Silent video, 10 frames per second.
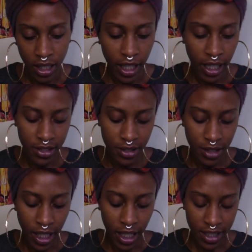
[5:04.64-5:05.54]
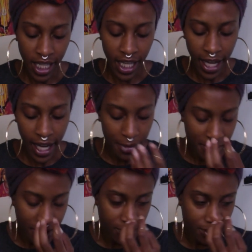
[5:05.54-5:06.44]
as that
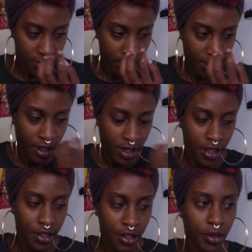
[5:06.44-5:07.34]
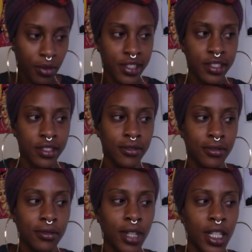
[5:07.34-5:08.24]
happens, you're going to